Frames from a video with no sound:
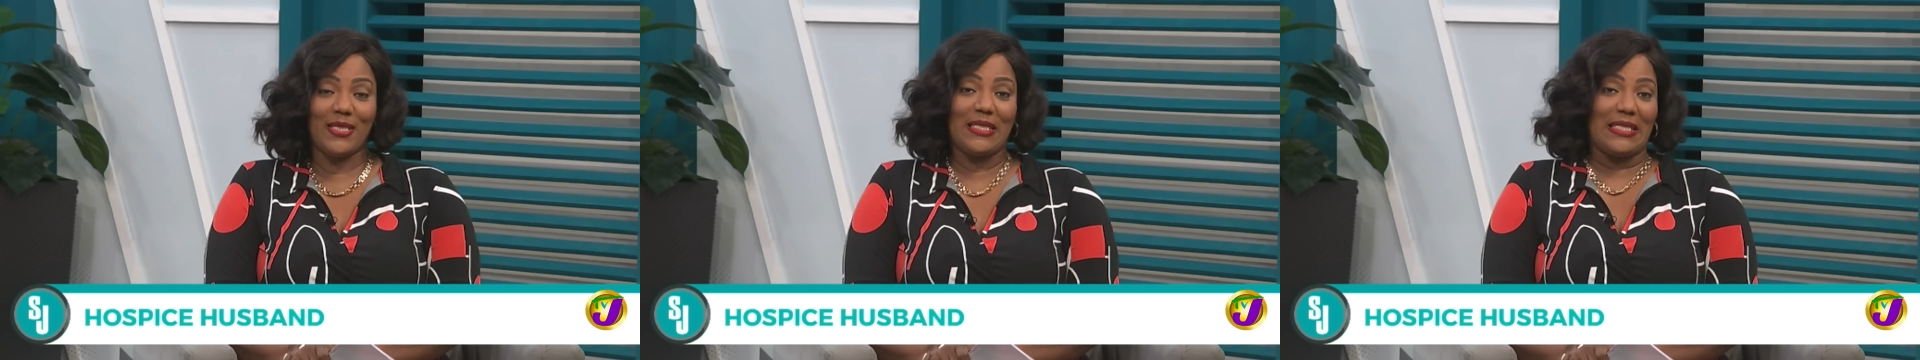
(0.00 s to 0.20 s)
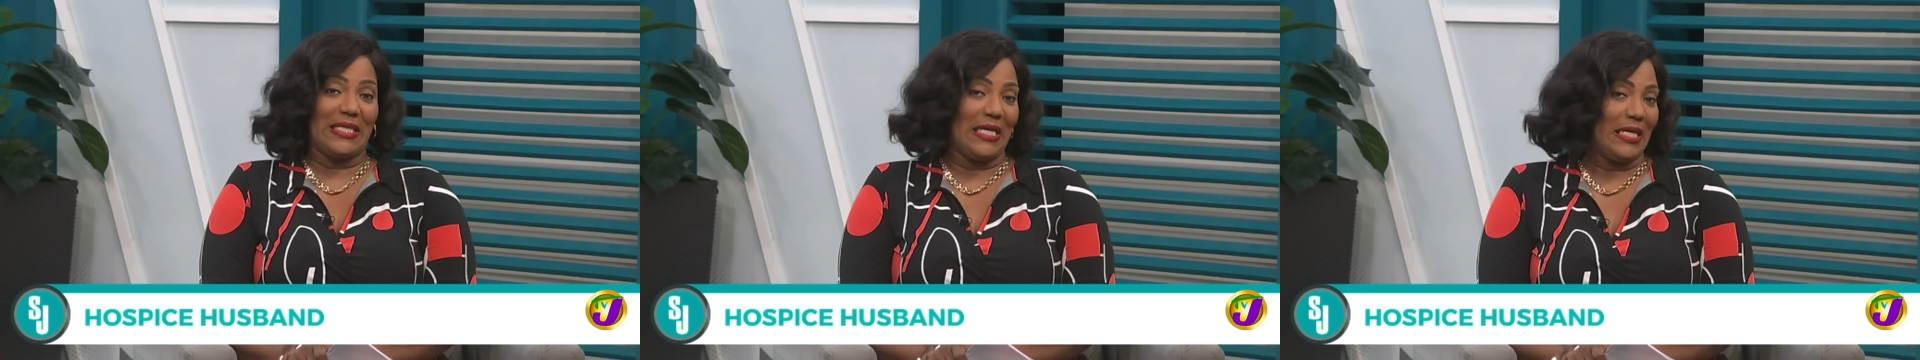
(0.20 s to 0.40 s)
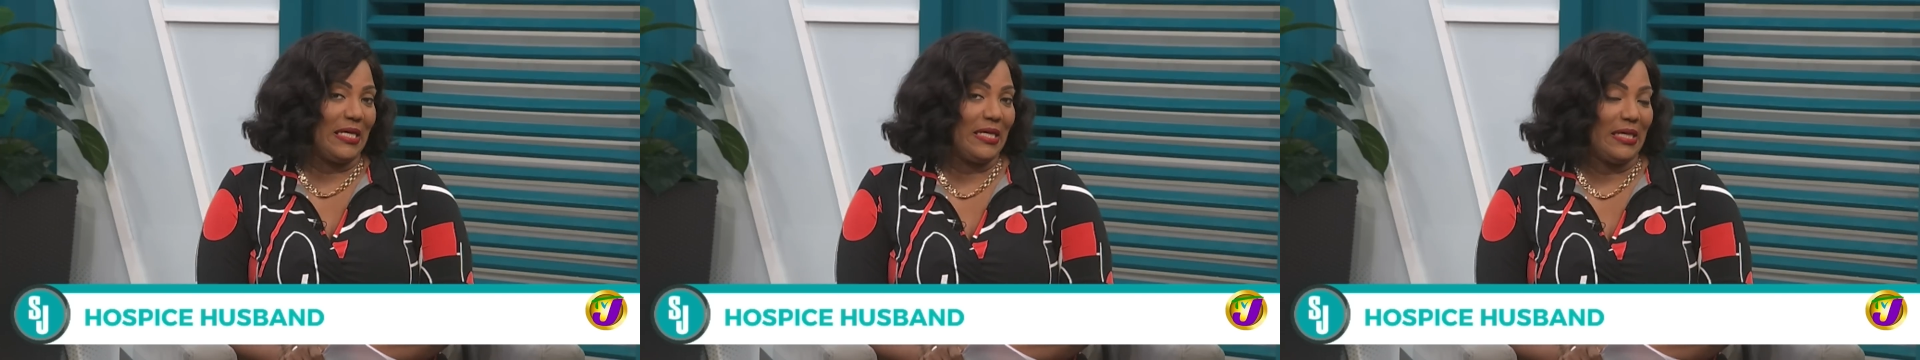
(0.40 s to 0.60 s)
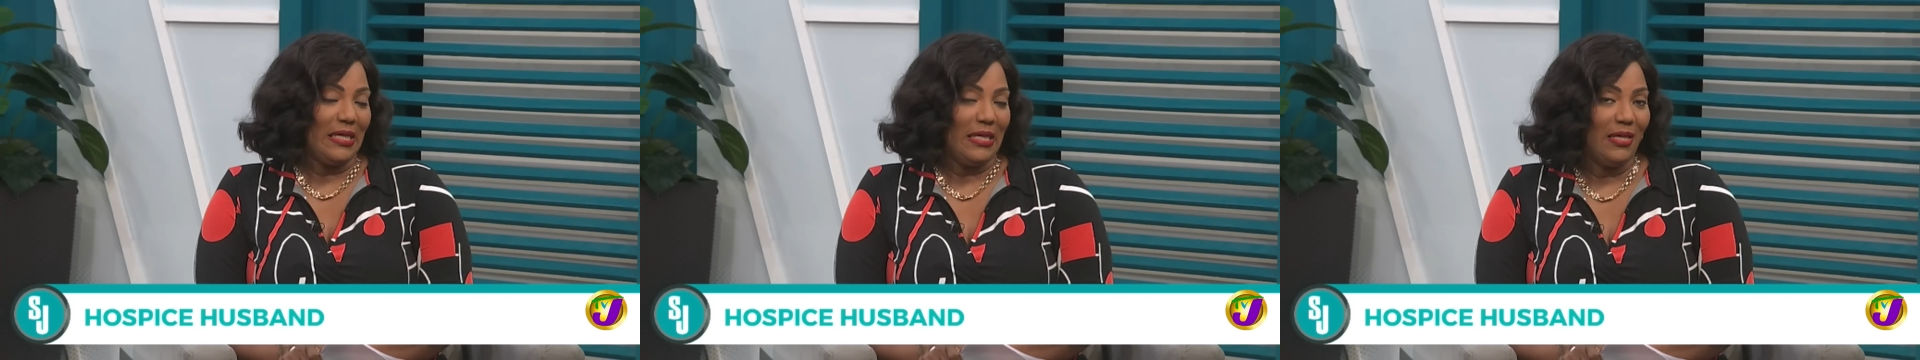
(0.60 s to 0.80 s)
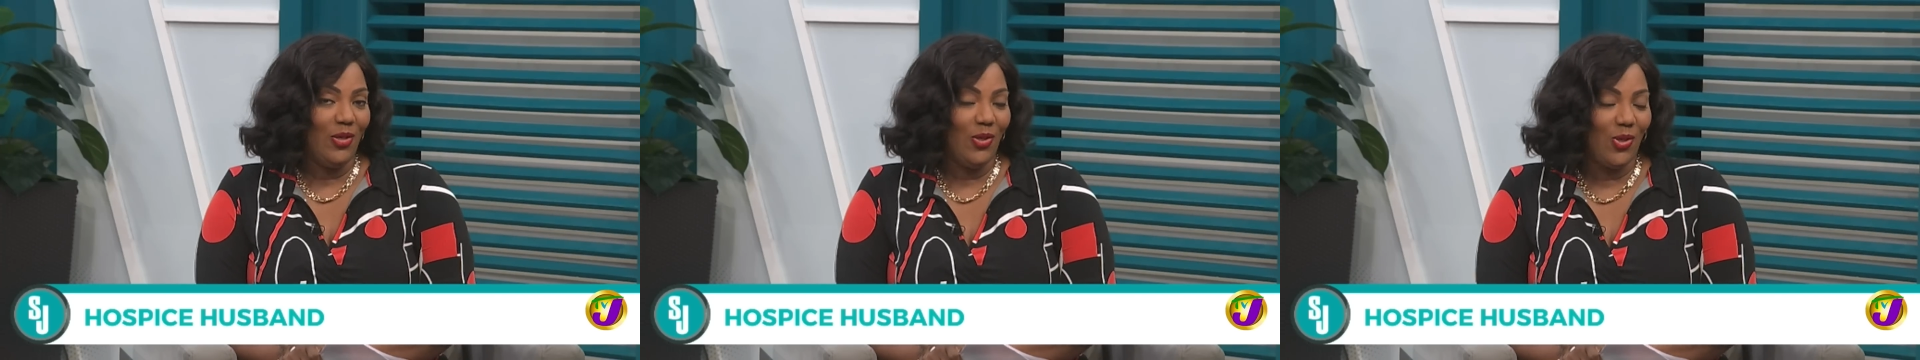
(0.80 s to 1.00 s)
sick
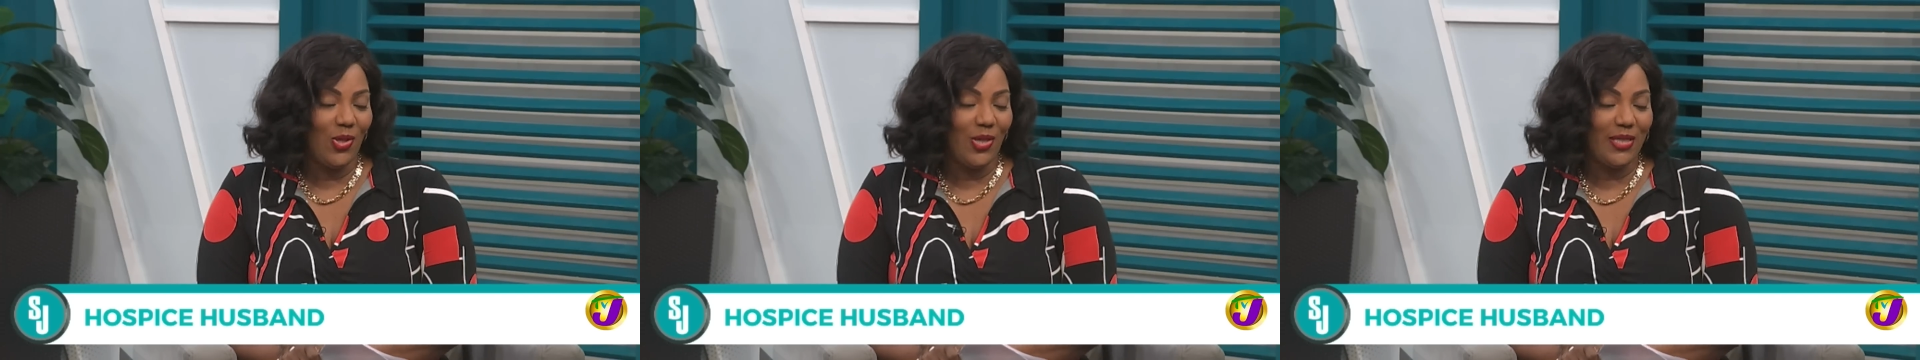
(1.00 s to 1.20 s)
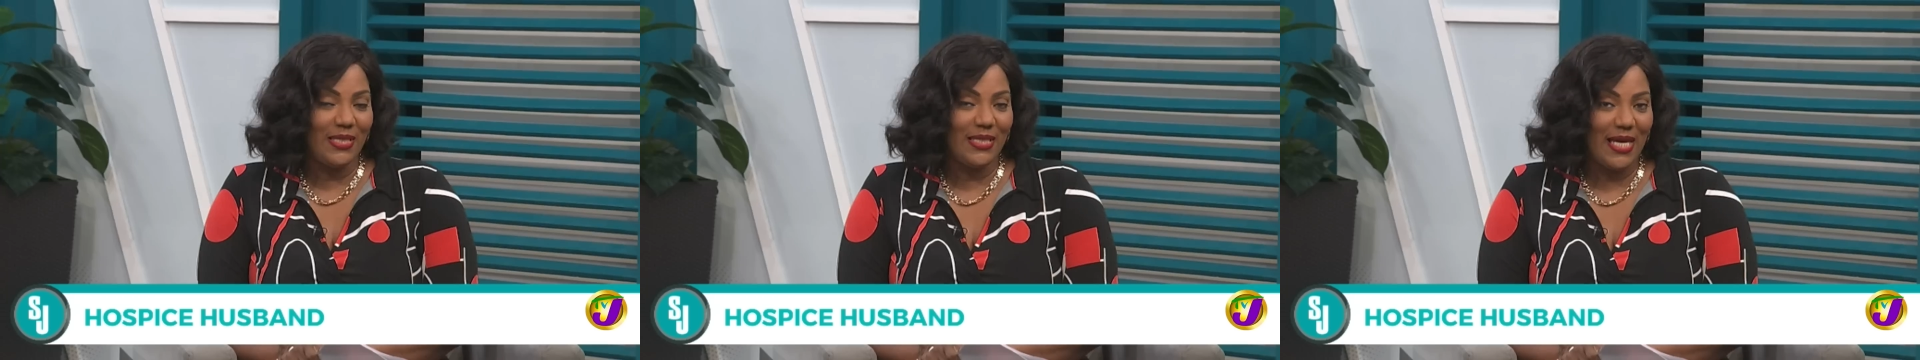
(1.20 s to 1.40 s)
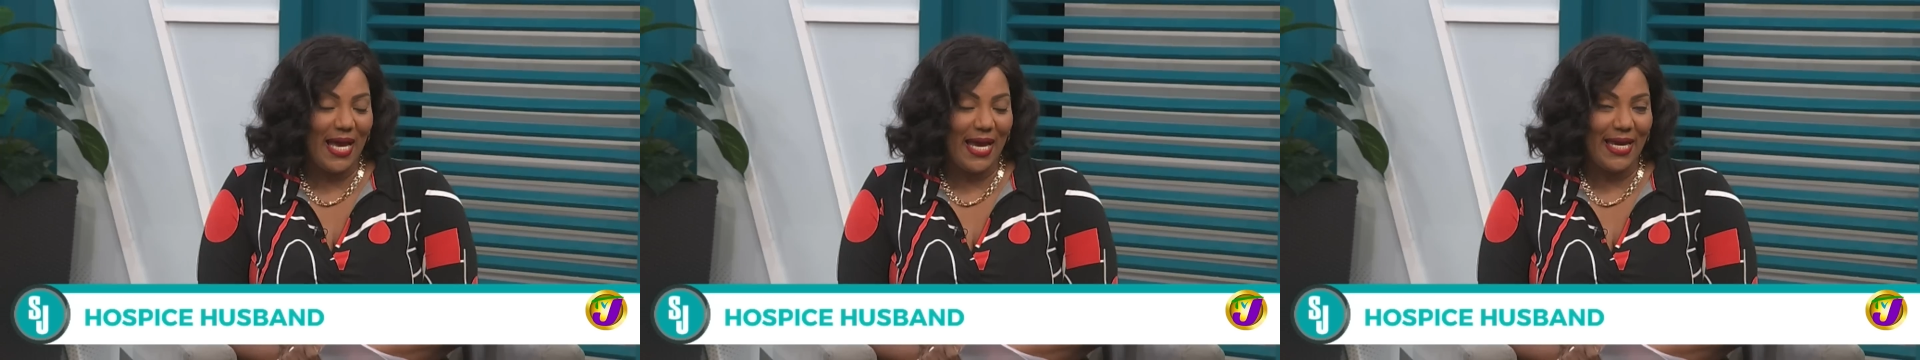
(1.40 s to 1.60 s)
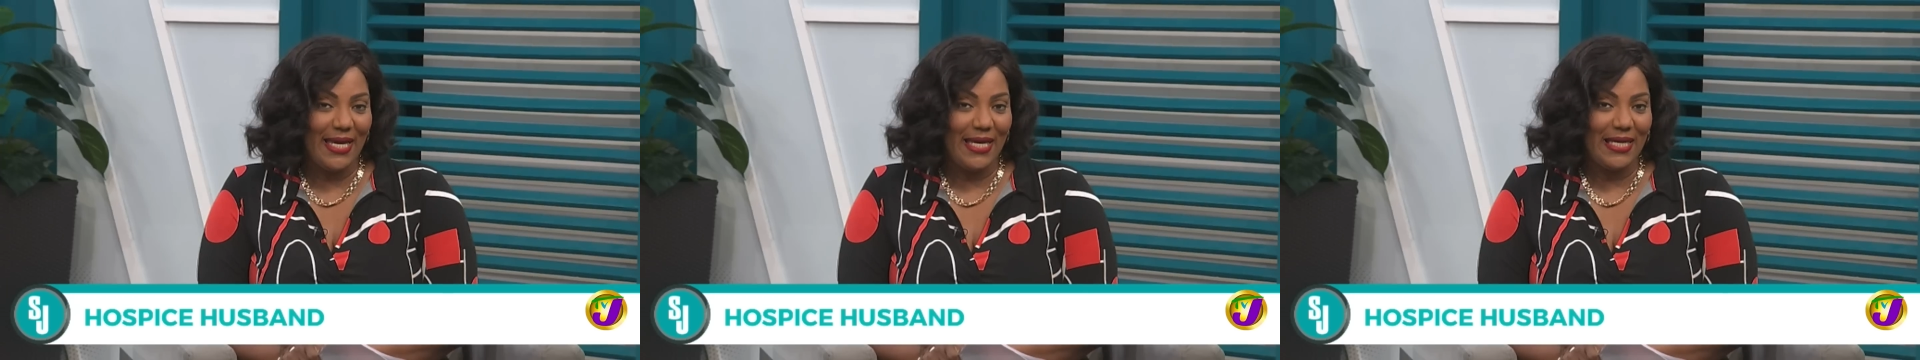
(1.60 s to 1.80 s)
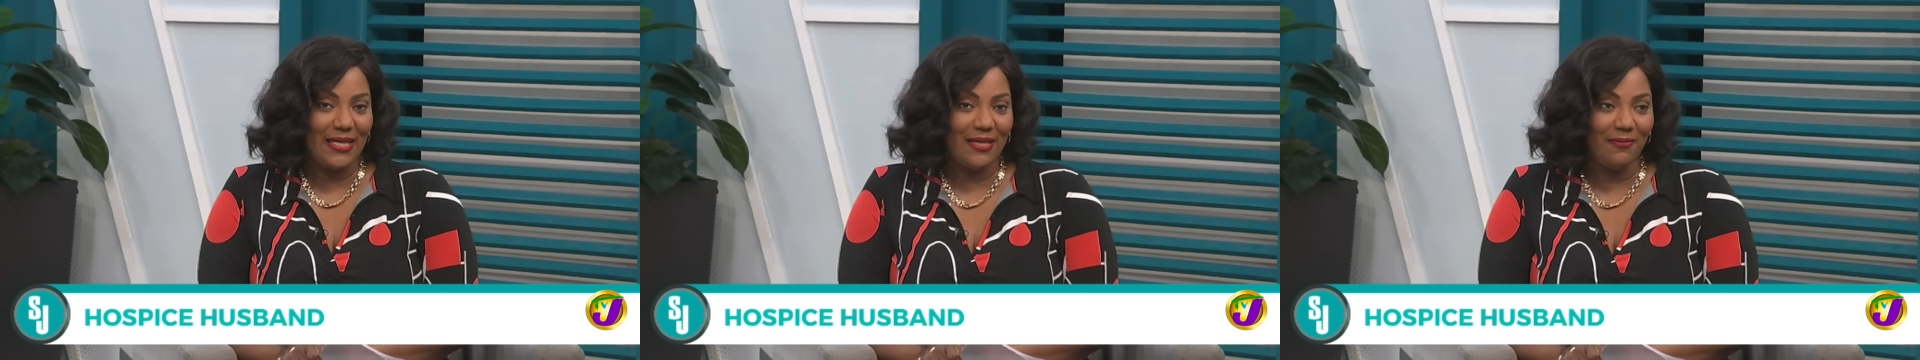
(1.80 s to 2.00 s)
or
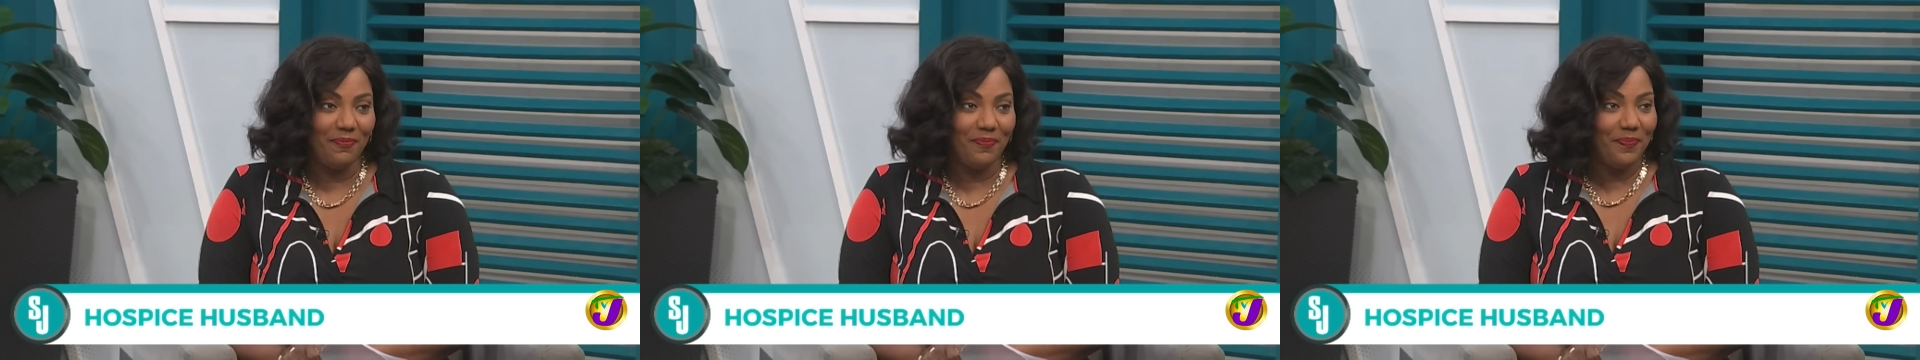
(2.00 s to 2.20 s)
dying?